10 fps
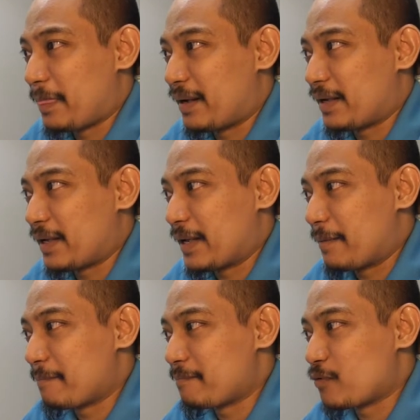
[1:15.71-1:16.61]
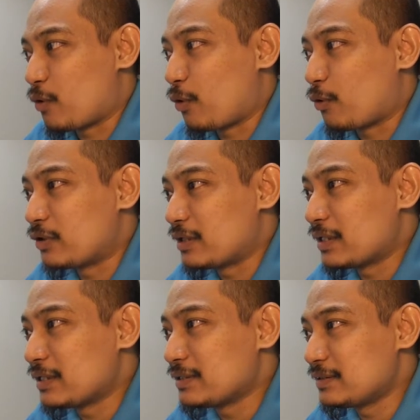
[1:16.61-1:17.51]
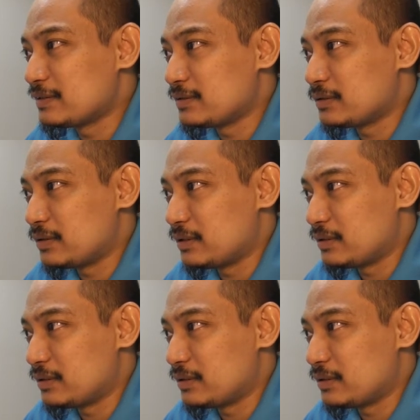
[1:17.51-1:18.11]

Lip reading: I am only